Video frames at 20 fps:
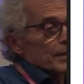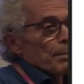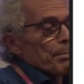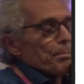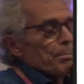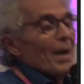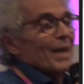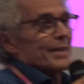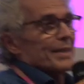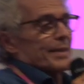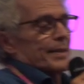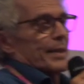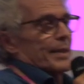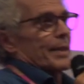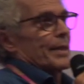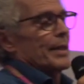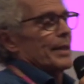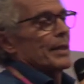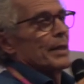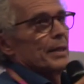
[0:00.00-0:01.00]
is the best
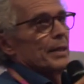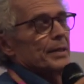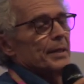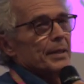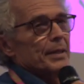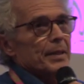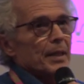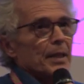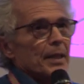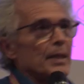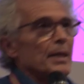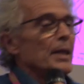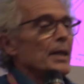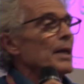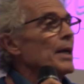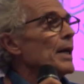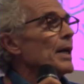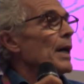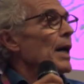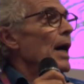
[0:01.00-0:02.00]
killer detail
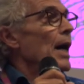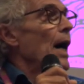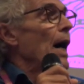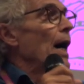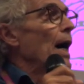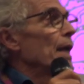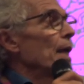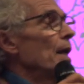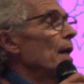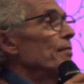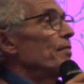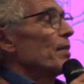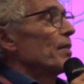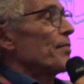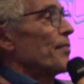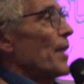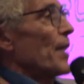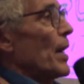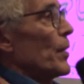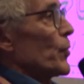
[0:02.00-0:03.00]
I ever
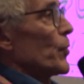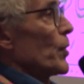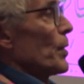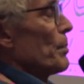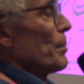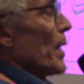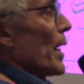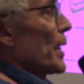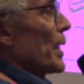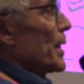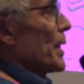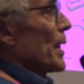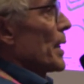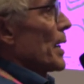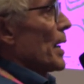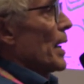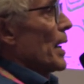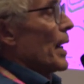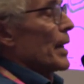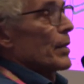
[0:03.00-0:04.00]
found in my
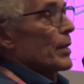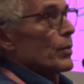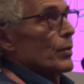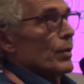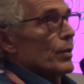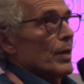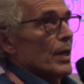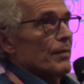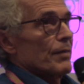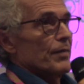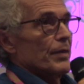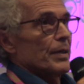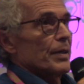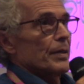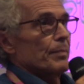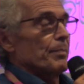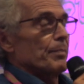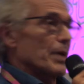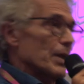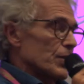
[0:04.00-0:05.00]
iconographic,
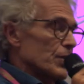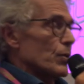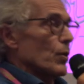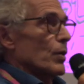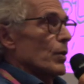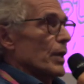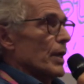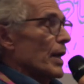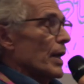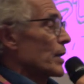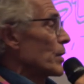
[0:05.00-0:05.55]
prehistoric